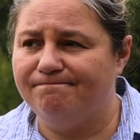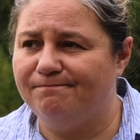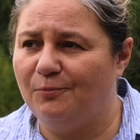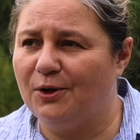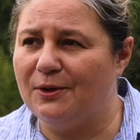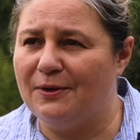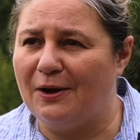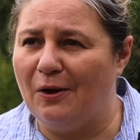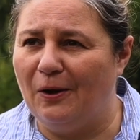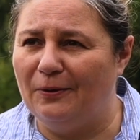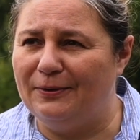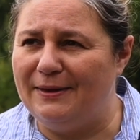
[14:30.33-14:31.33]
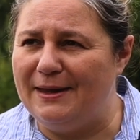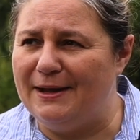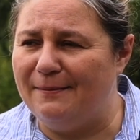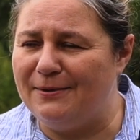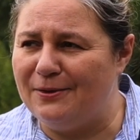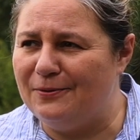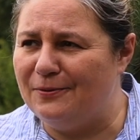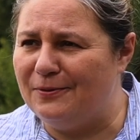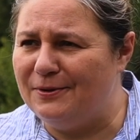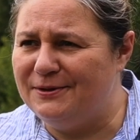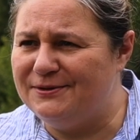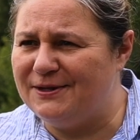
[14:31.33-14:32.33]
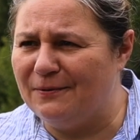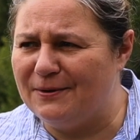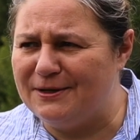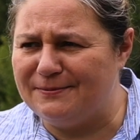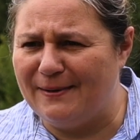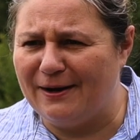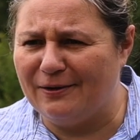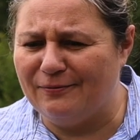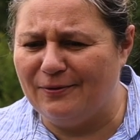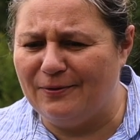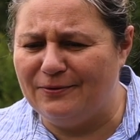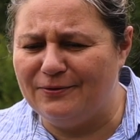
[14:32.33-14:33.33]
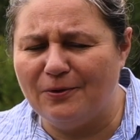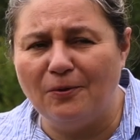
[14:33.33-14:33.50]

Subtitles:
what are they called? EW series microphones.